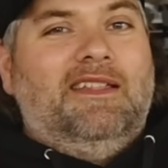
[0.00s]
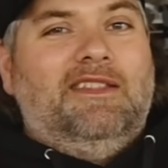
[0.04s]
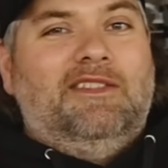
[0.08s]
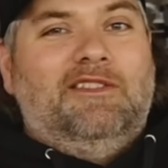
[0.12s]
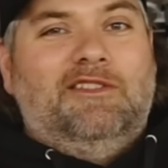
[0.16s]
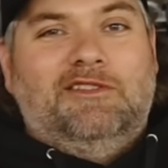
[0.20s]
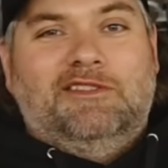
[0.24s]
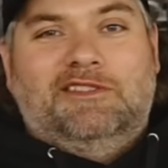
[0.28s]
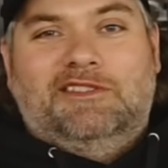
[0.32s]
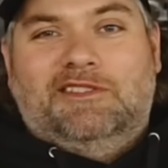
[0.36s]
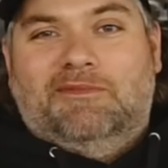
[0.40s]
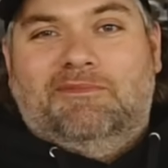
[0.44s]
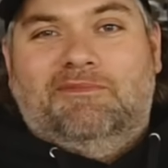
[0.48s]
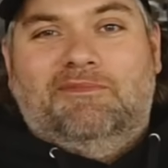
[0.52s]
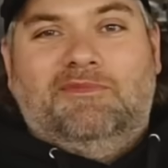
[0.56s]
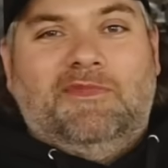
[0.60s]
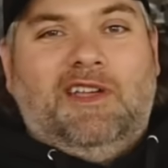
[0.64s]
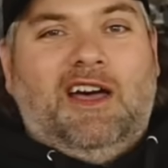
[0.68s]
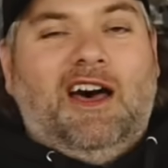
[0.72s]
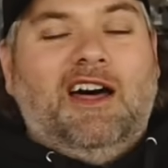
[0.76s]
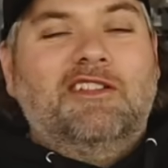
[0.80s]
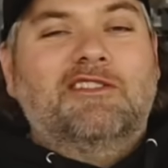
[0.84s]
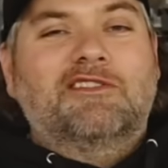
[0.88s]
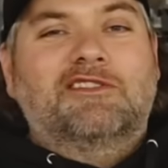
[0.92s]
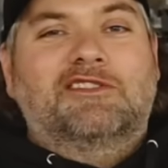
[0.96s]
There's some
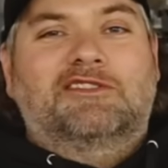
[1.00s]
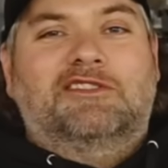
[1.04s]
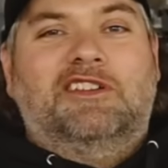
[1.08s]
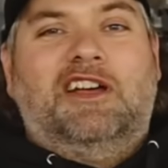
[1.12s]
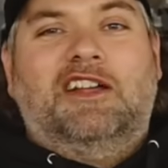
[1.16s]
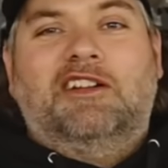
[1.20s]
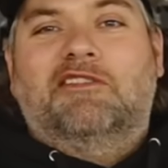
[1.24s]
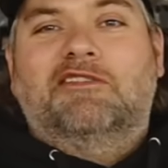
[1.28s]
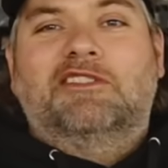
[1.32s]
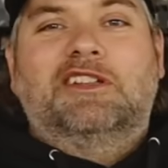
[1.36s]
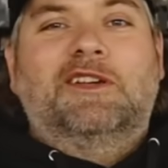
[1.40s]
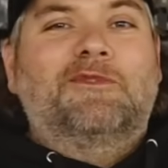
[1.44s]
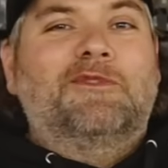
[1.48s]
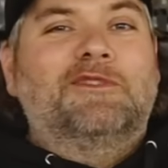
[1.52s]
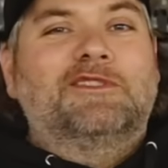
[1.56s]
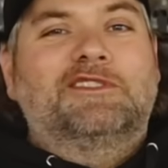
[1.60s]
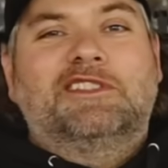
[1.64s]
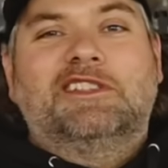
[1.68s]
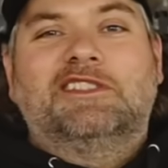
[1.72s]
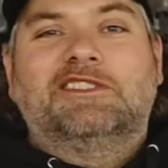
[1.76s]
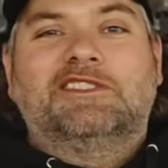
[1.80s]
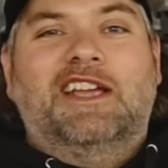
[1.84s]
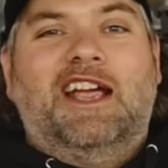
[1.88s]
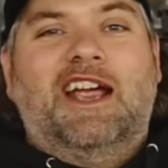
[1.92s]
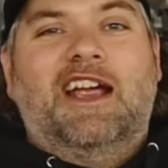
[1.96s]
other subtle
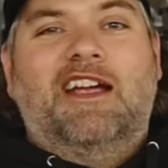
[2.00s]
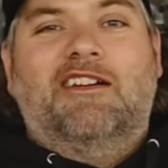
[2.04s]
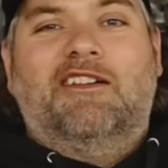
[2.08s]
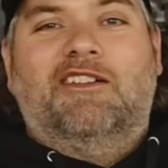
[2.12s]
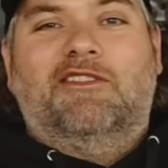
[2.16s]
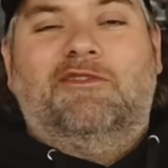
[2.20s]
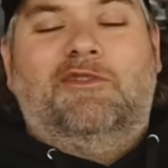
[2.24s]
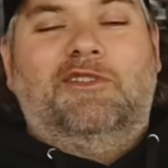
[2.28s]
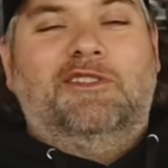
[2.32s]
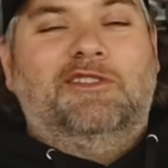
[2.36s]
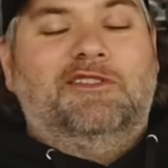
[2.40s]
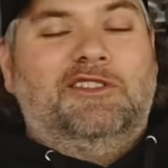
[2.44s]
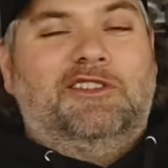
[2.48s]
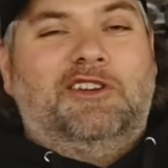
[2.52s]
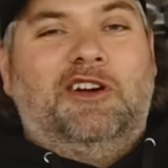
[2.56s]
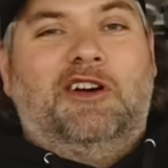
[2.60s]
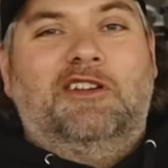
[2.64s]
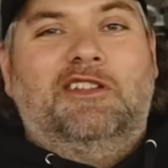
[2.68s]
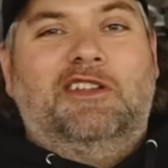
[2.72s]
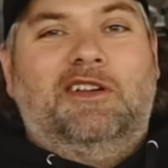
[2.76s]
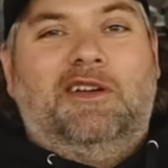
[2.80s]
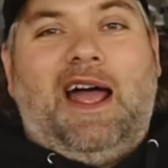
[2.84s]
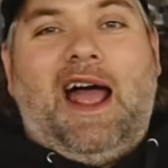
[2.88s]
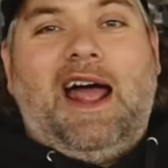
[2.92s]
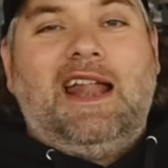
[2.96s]
differences there. One of the
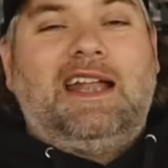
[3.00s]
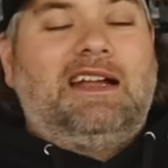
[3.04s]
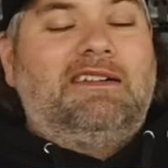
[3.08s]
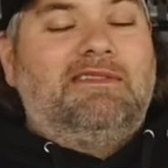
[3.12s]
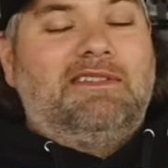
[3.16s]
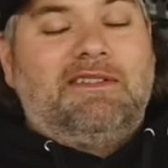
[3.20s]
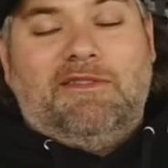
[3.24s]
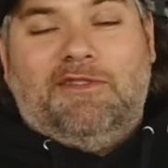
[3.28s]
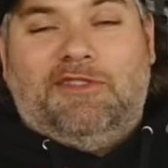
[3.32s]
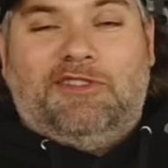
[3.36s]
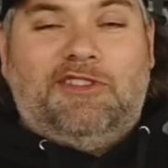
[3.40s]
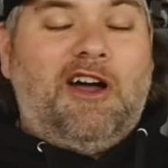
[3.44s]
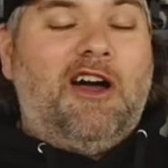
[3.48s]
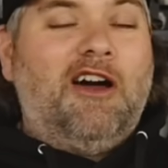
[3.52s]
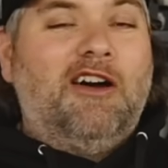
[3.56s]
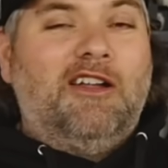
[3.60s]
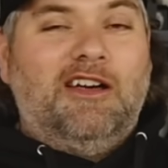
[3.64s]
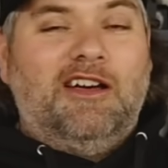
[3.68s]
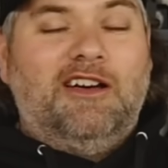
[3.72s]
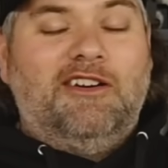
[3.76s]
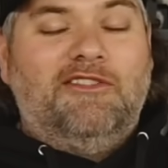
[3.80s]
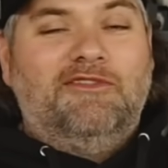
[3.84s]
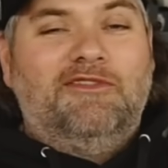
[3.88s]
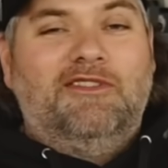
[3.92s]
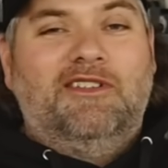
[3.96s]
cars that I never even
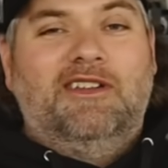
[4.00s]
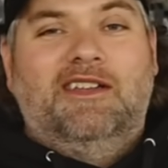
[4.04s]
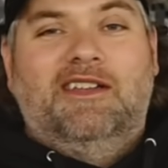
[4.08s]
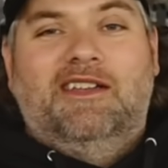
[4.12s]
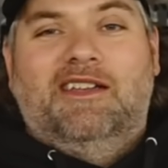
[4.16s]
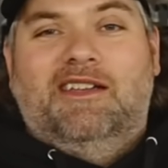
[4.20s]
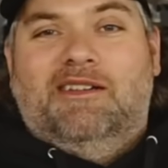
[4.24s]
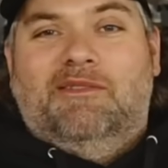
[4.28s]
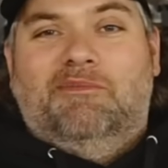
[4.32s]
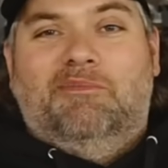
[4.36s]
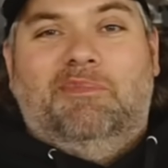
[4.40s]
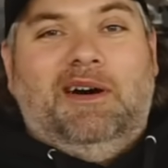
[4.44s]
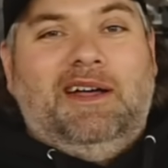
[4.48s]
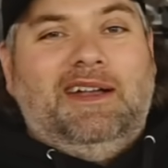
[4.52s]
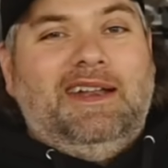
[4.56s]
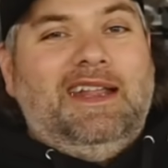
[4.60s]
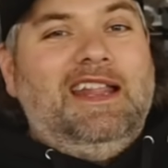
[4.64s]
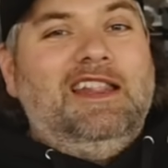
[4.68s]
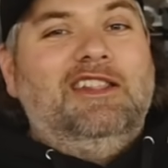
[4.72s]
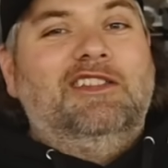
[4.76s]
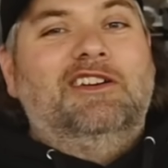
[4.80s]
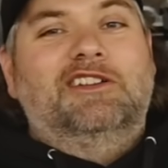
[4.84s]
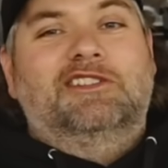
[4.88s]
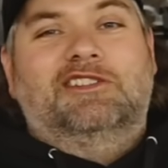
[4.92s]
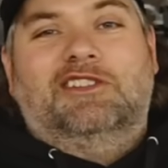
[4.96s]
thought of, but
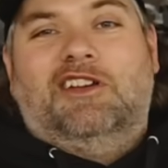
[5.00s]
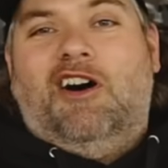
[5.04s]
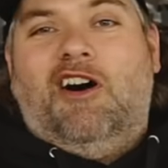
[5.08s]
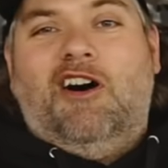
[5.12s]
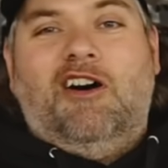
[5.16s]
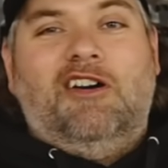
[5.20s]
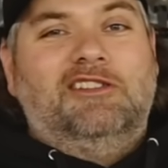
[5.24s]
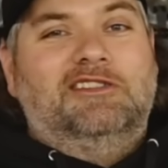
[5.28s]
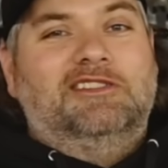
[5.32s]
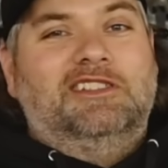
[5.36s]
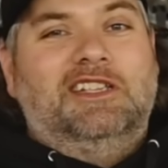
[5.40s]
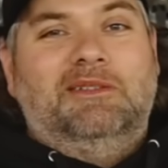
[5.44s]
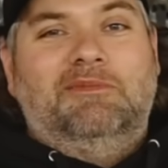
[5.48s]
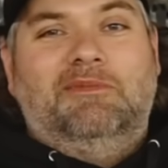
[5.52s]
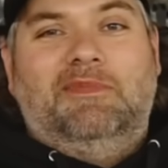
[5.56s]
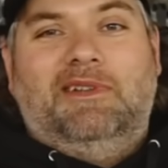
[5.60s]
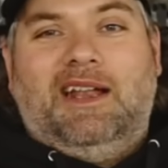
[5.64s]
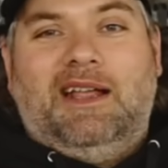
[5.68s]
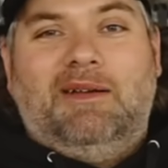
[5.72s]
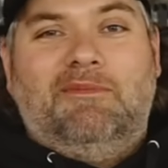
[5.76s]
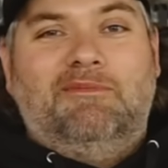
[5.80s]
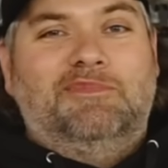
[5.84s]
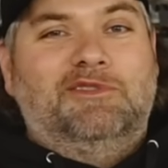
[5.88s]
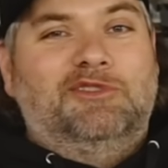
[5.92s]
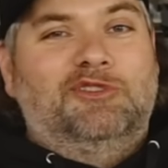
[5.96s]
it looks awesome, and
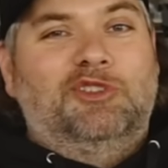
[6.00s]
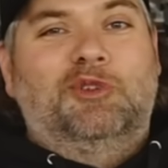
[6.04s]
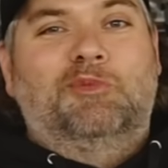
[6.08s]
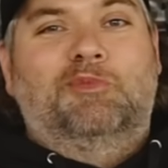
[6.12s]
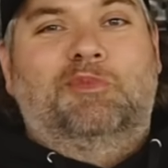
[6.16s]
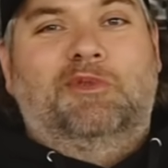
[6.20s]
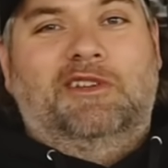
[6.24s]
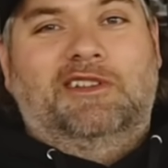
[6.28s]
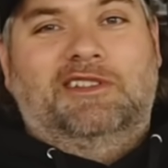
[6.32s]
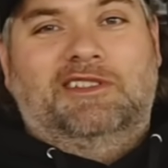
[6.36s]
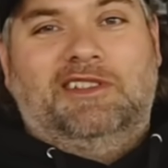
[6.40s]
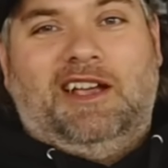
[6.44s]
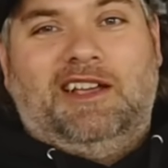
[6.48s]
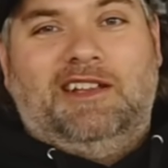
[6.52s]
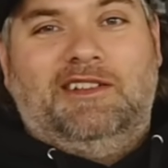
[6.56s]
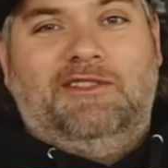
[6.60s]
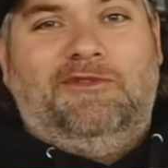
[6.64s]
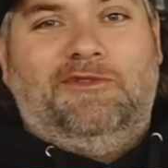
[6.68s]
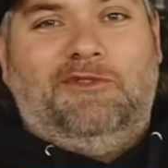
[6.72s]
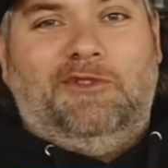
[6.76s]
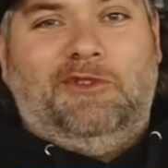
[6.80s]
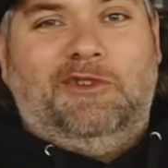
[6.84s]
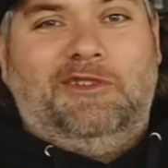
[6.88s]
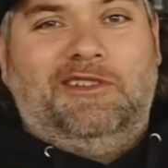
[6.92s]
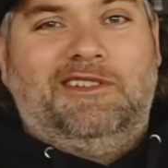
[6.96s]
I'm super excited
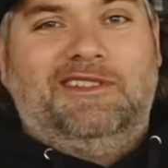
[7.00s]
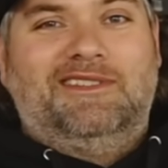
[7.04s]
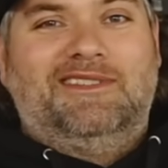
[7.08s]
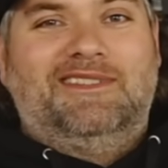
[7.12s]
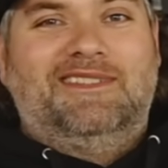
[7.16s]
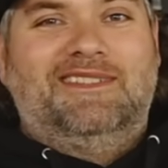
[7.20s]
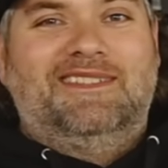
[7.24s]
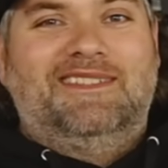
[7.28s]
for it.